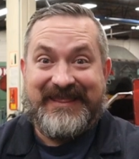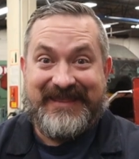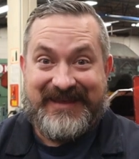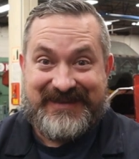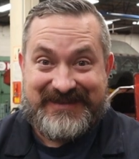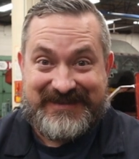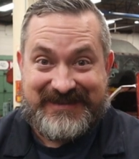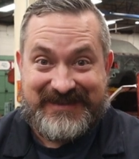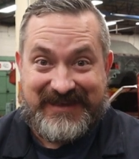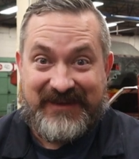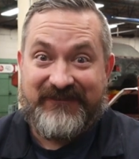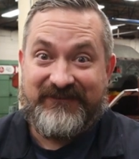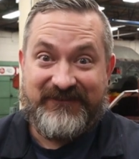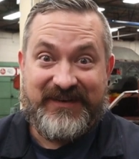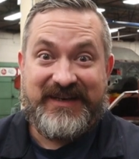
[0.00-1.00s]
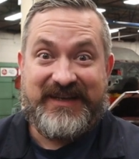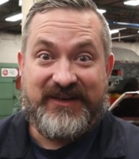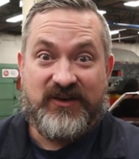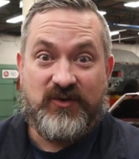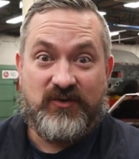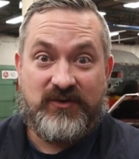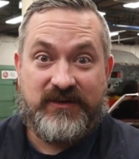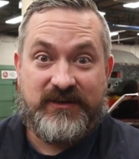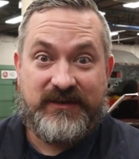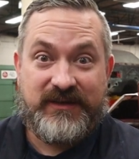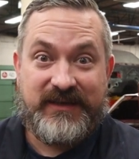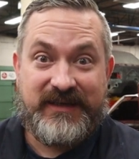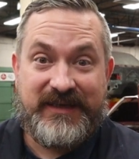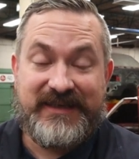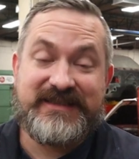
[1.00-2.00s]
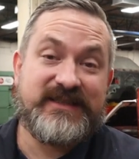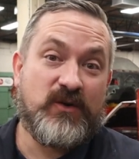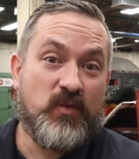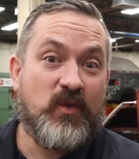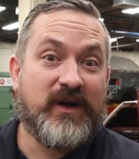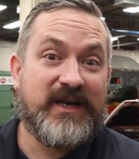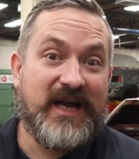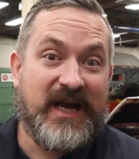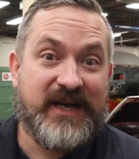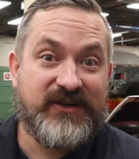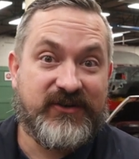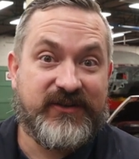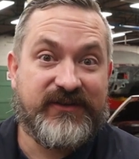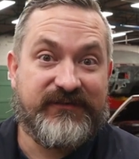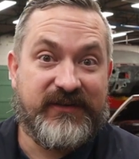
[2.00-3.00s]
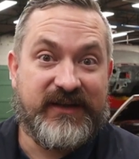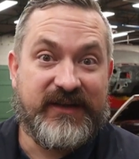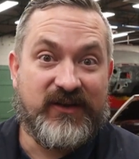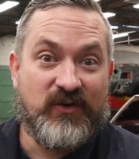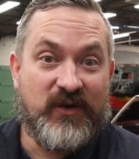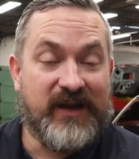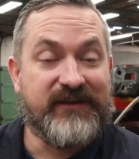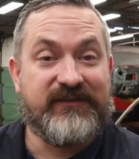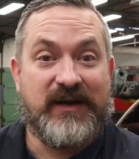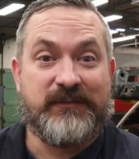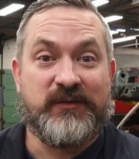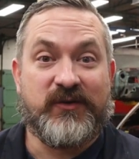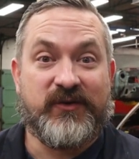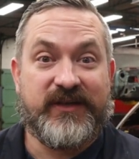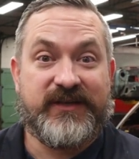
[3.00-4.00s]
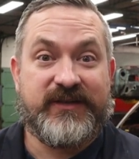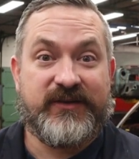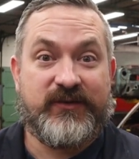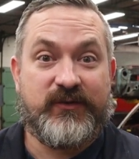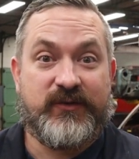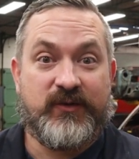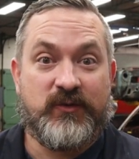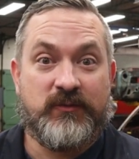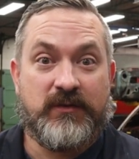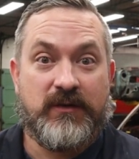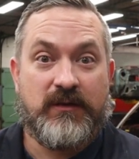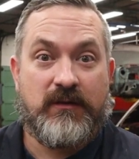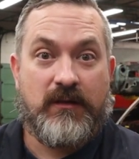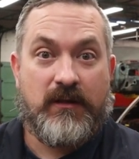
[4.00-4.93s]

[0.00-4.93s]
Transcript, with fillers: This video is the 100th video I have uploaded to YouTube.